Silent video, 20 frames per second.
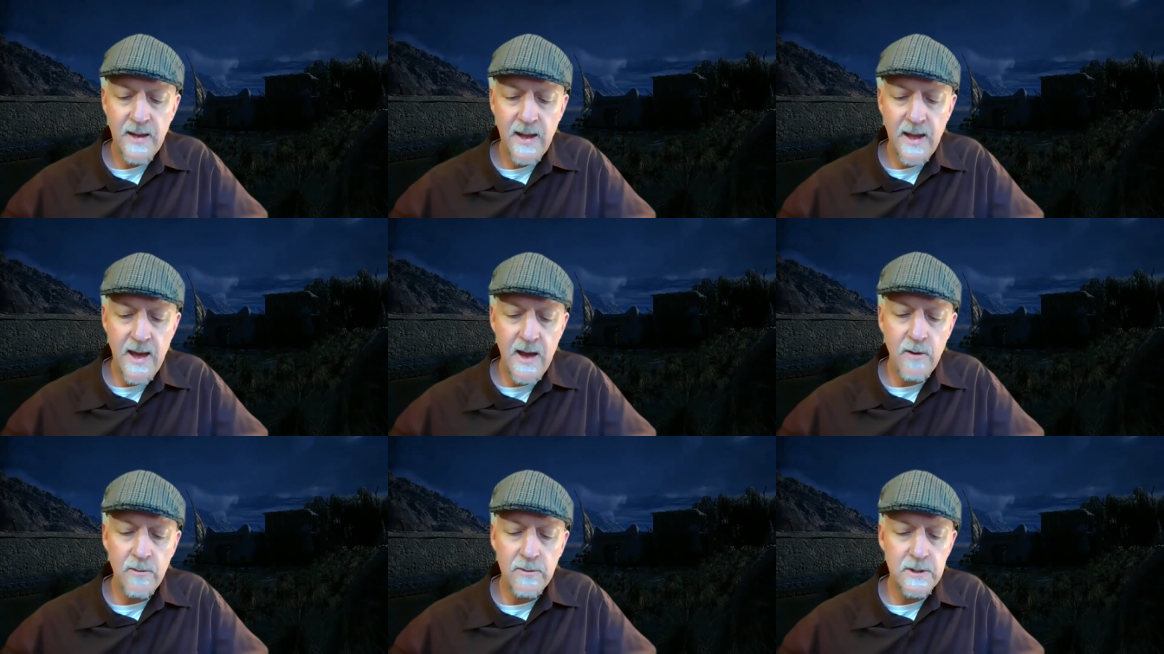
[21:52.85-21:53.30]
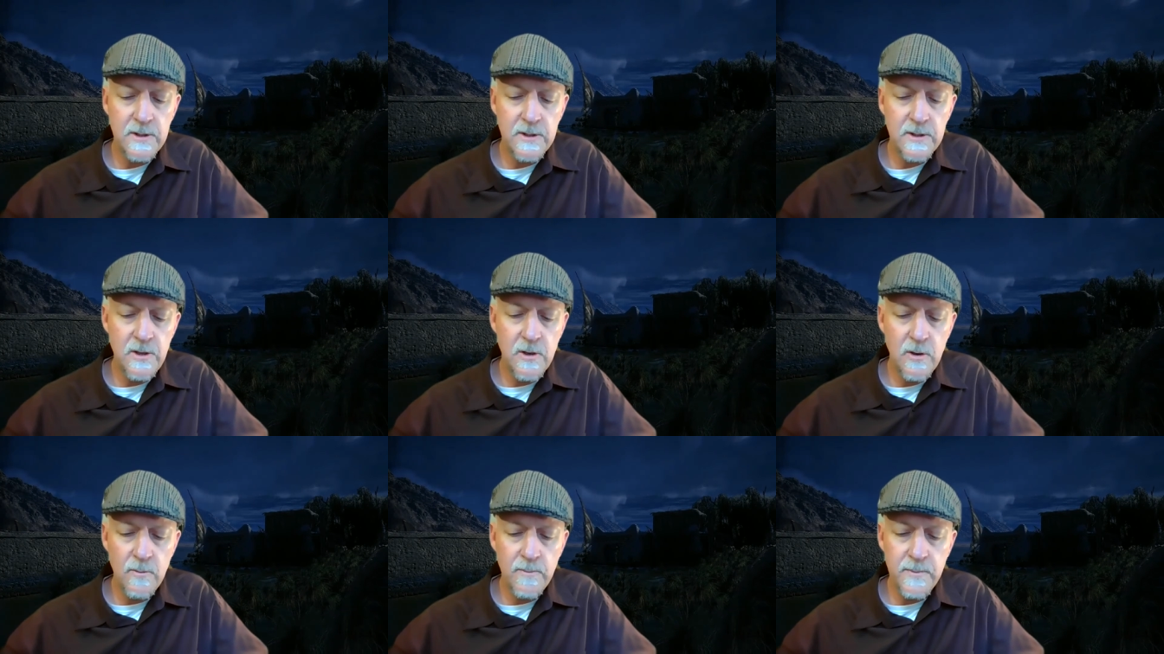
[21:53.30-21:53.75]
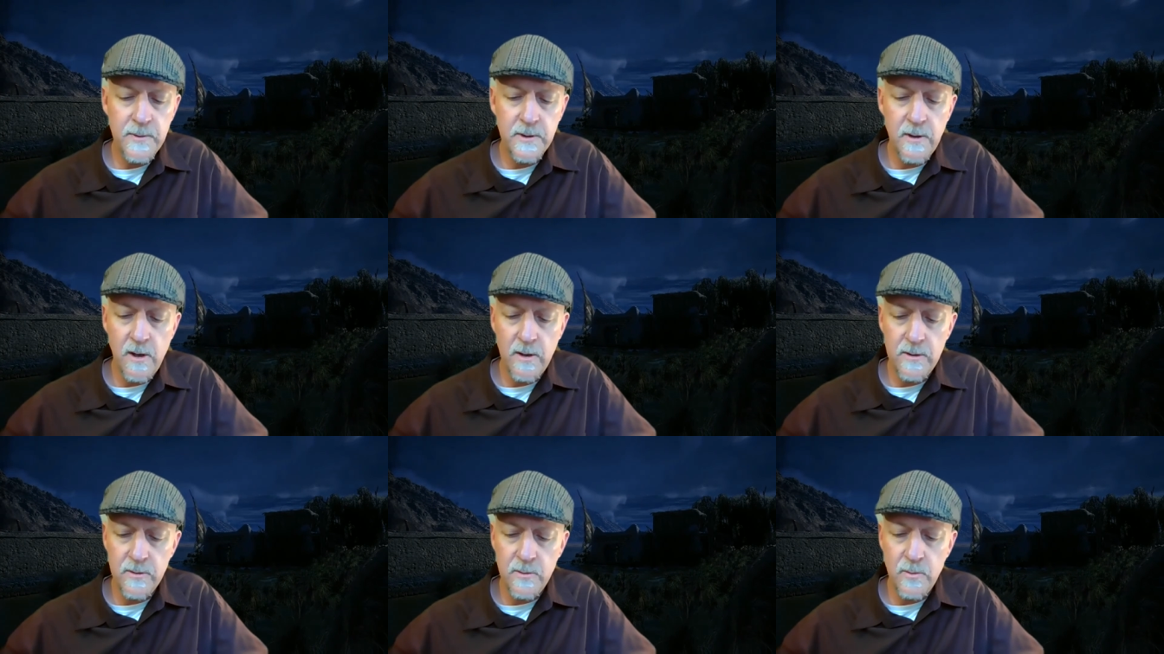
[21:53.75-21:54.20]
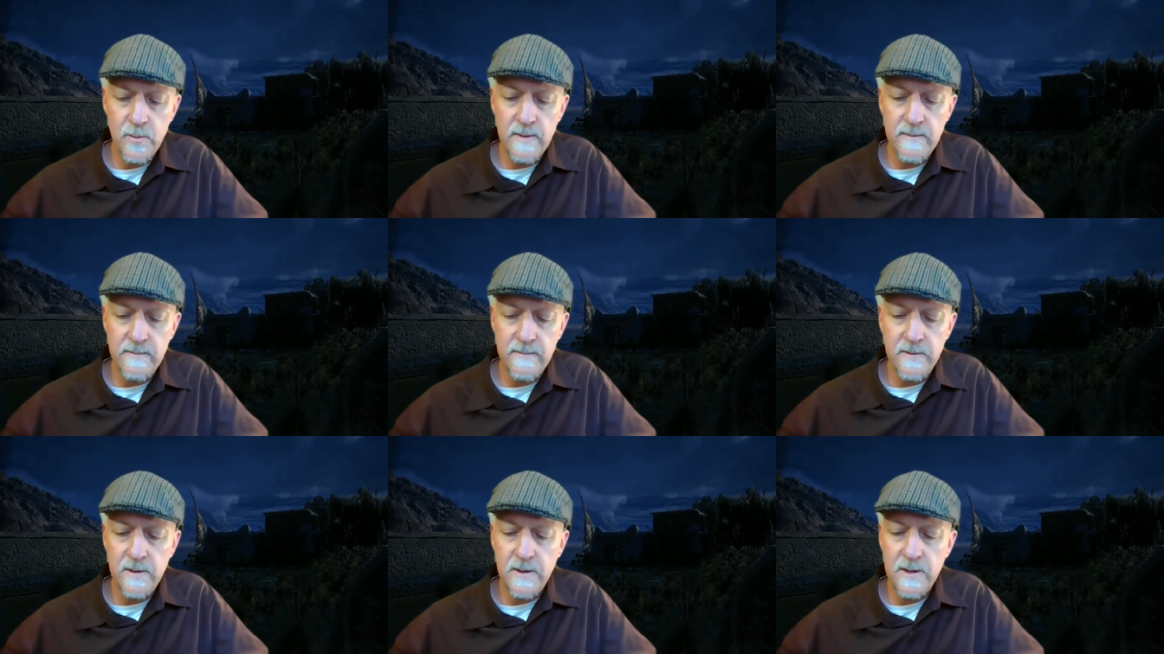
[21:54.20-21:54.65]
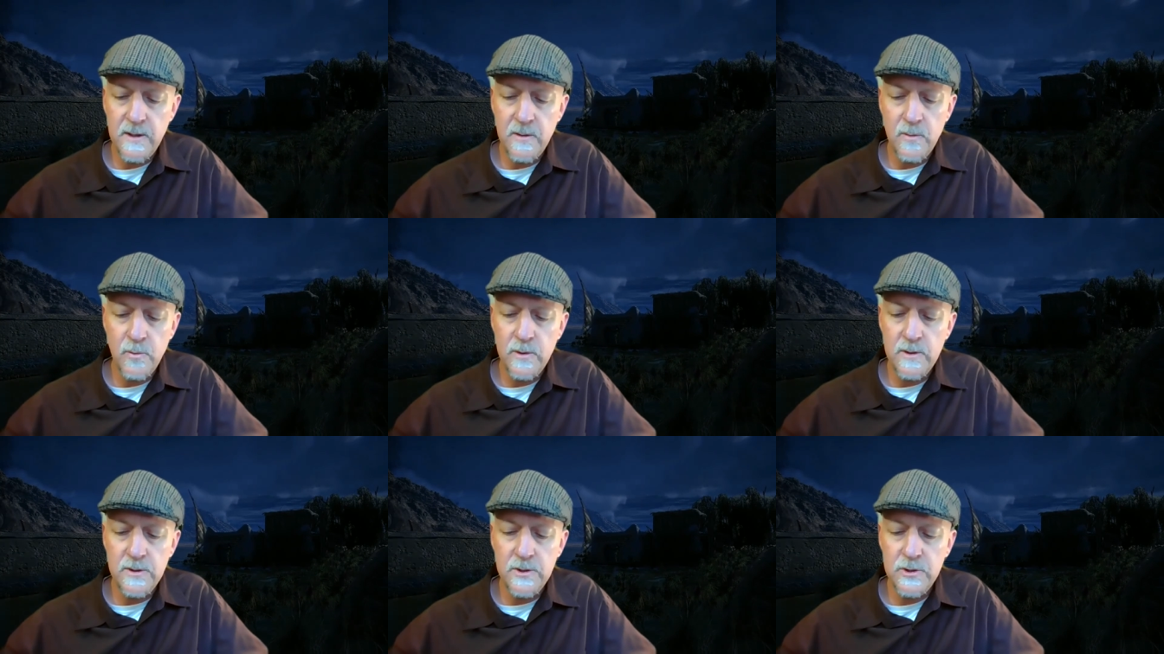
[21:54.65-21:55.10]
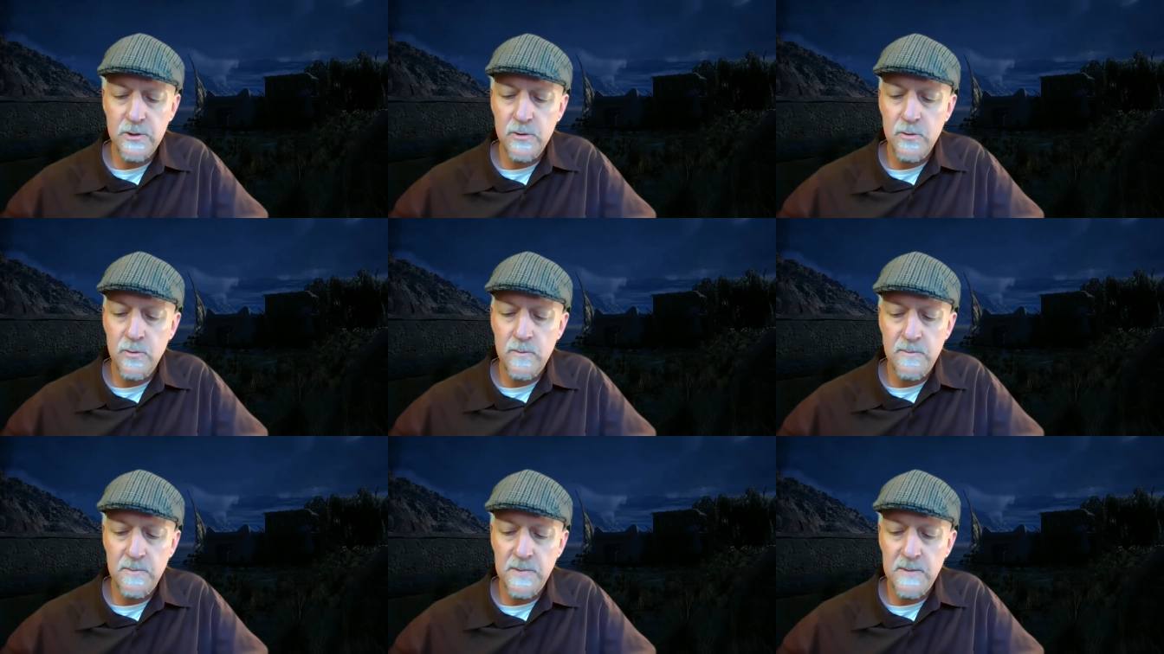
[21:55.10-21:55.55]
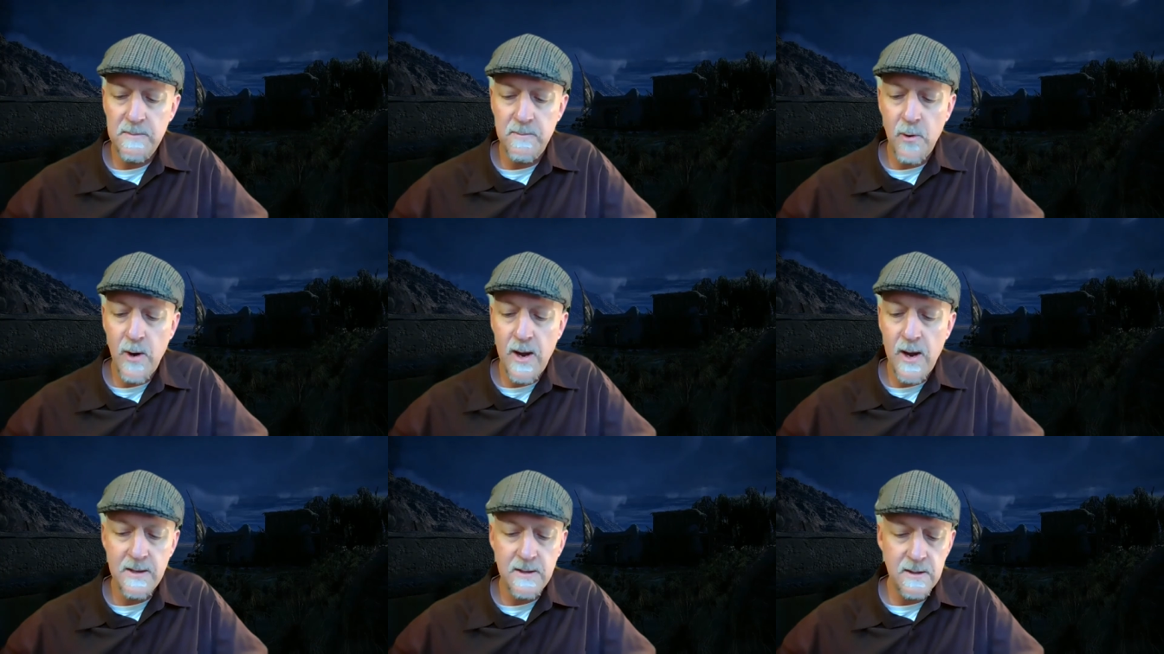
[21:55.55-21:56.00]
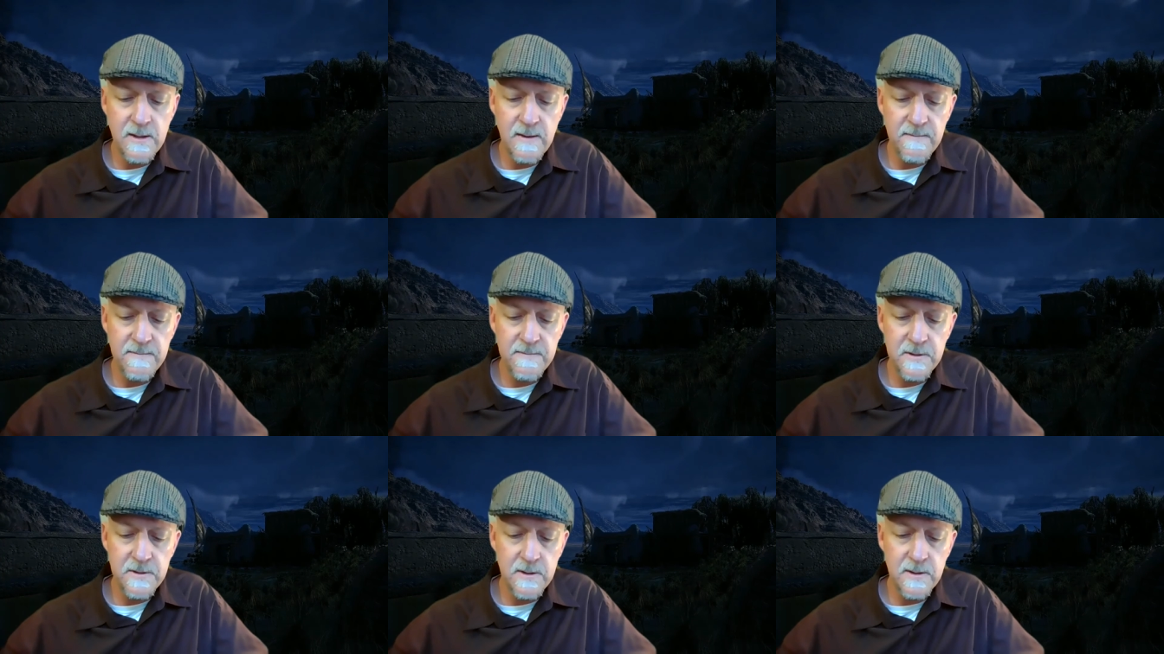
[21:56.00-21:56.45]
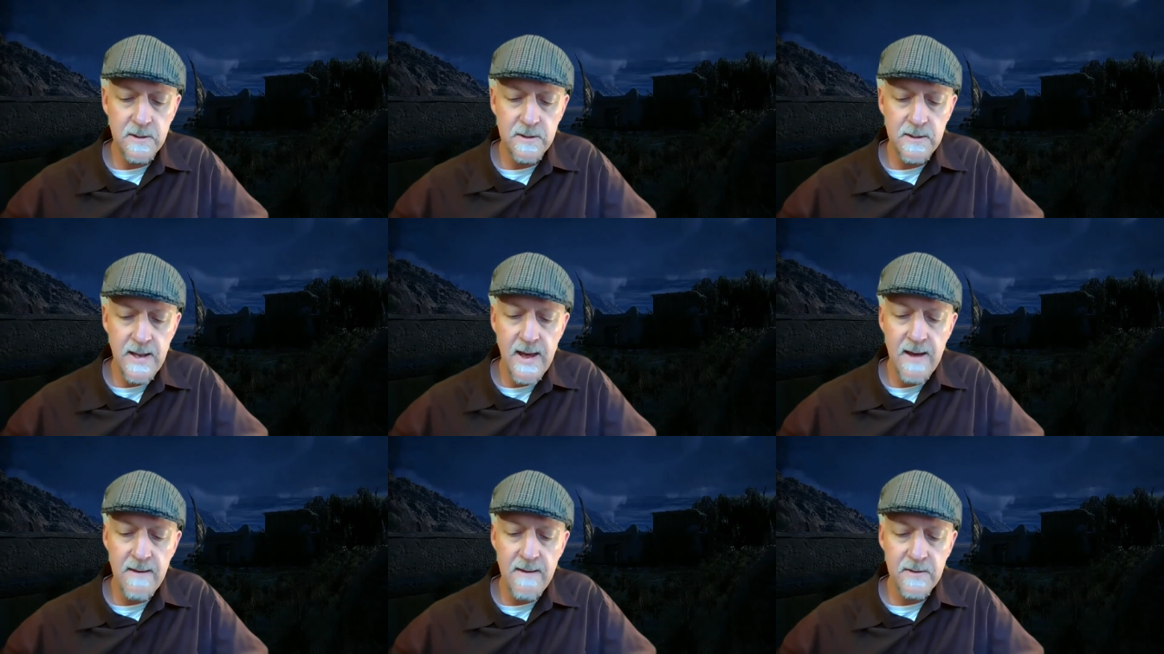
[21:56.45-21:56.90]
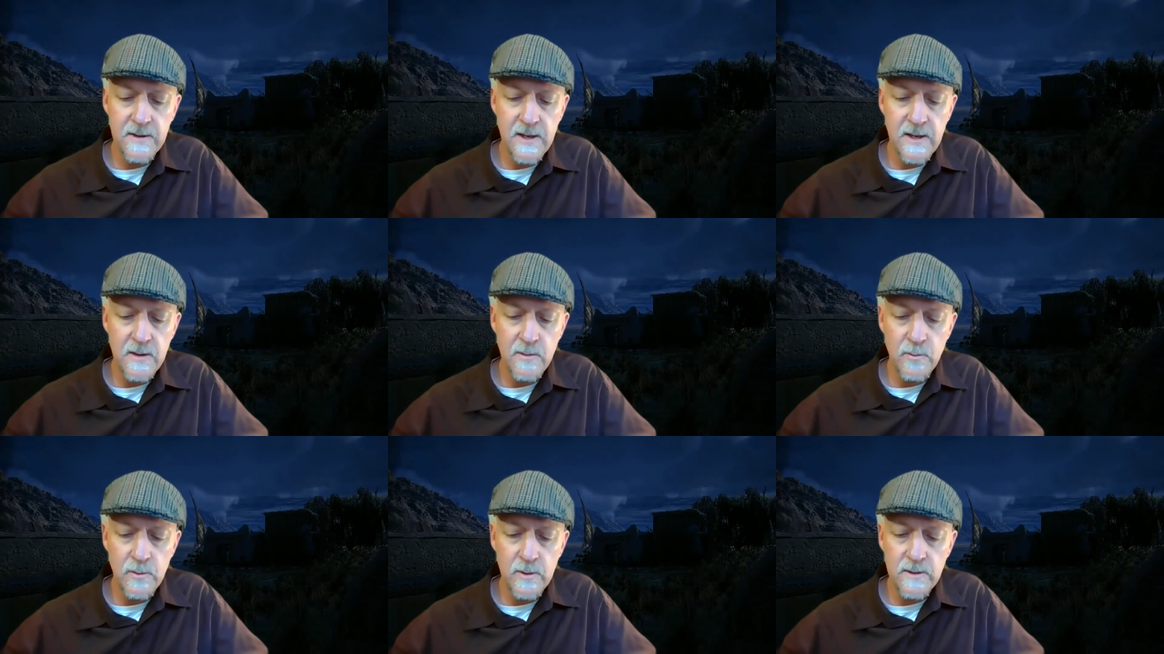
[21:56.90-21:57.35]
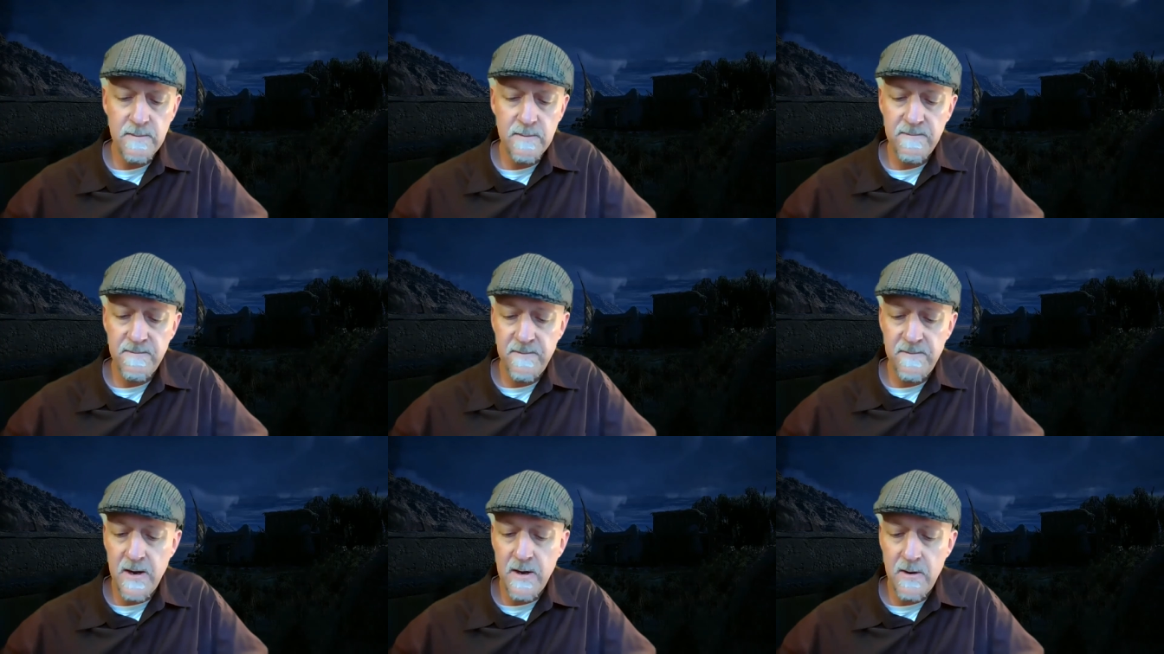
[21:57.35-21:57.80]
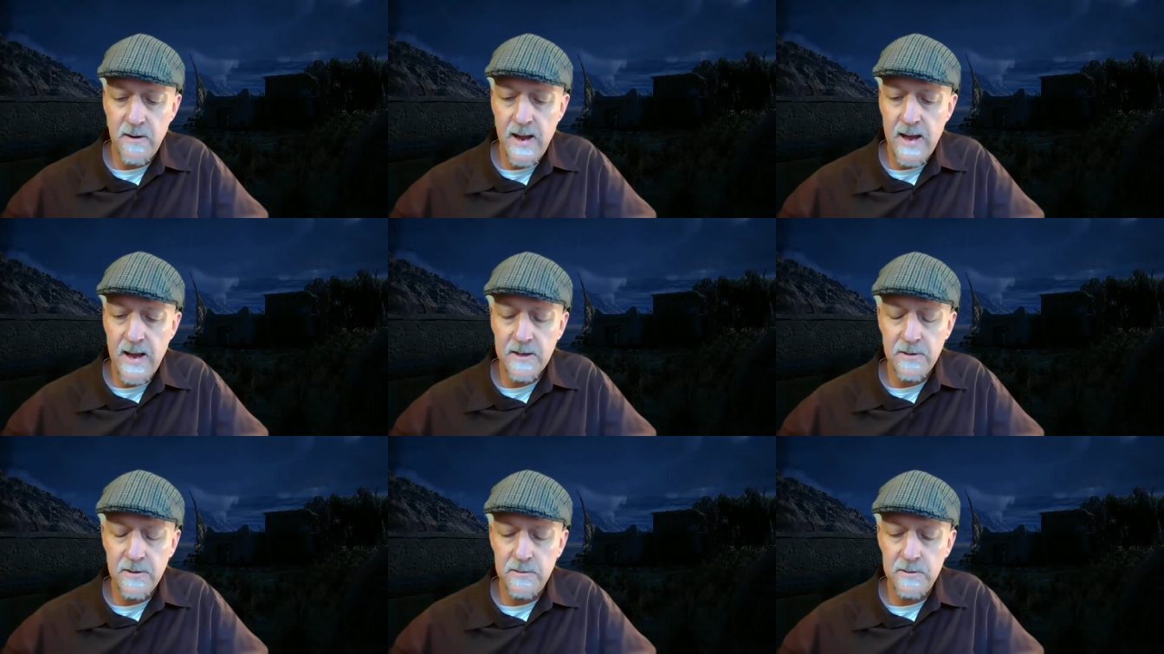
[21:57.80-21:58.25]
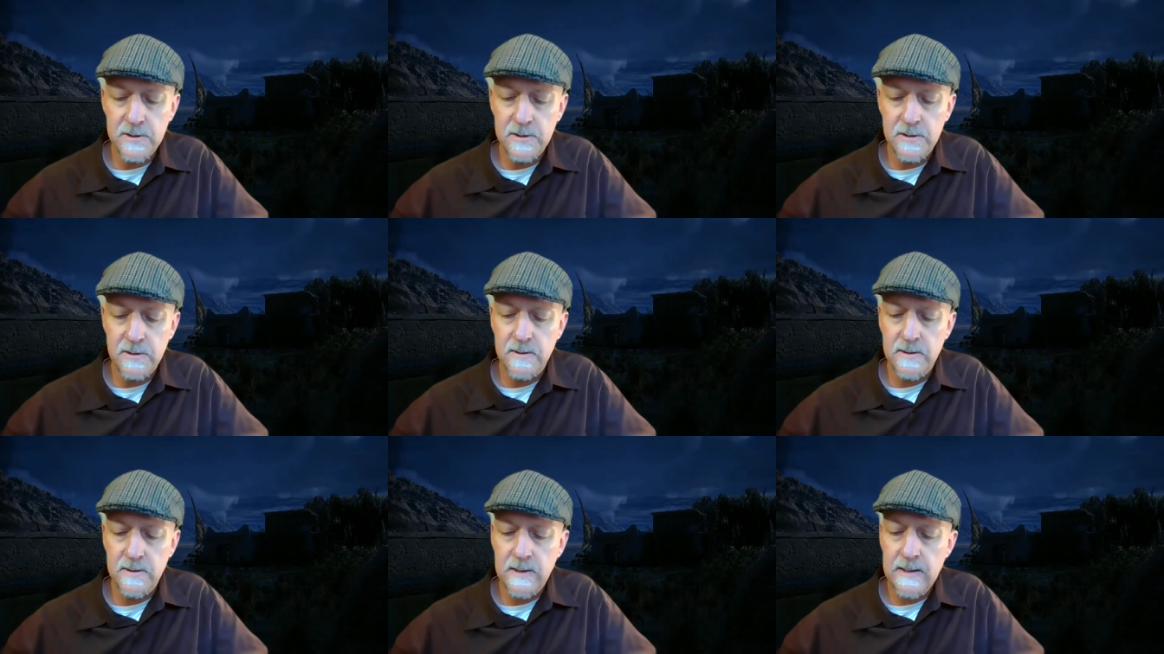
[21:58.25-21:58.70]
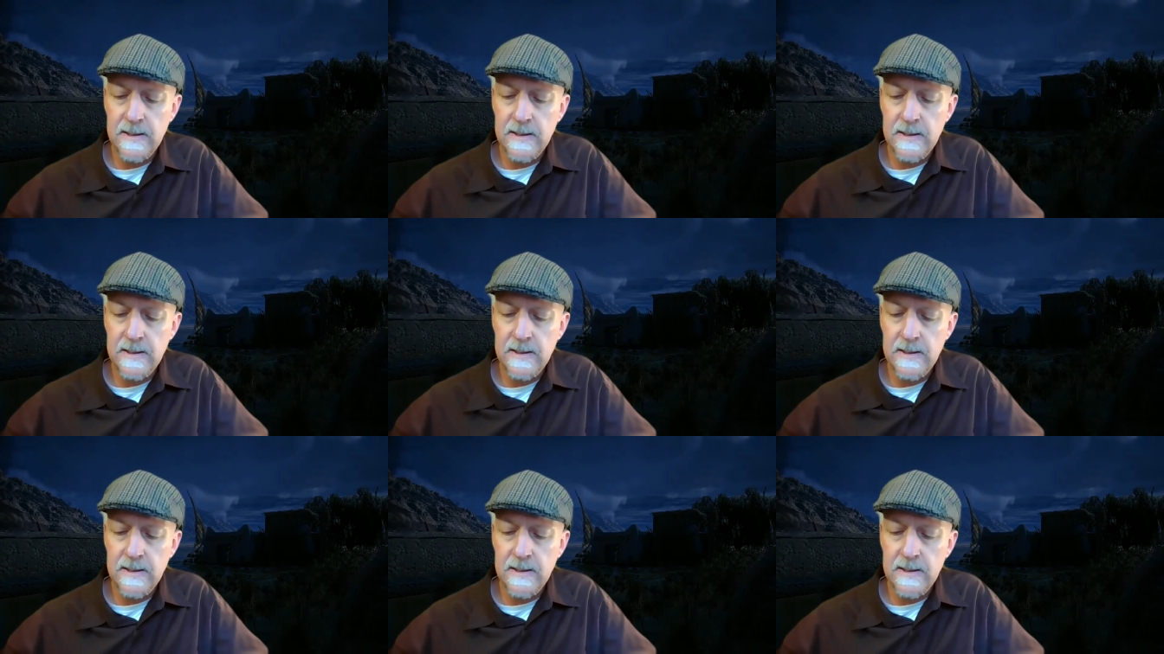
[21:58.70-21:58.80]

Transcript: Out in the open on the river, it would soon be bright enough to navigate with fair accuracy.